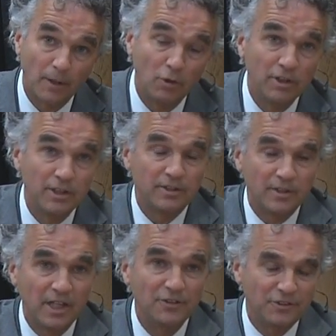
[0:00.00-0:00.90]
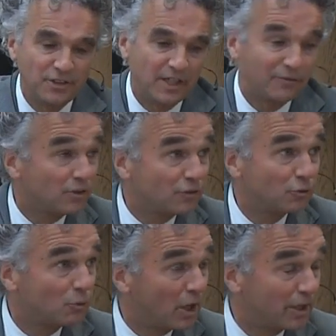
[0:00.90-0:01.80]
the only entity they have to
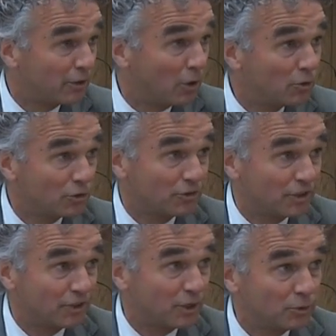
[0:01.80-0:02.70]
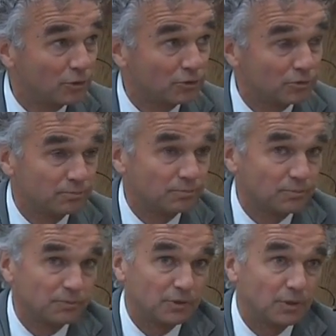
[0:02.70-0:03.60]
listen to are their owners, their shareholders.
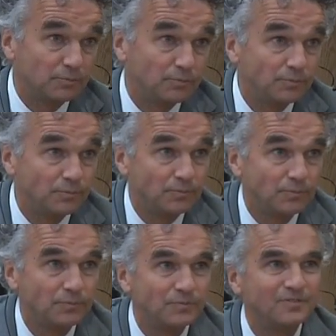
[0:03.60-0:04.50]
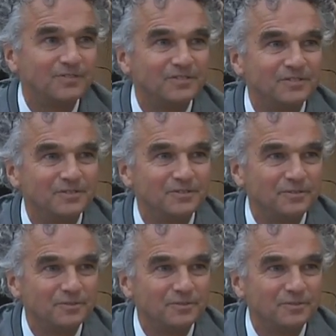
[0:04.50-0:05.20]
So right so now we're talking to someone more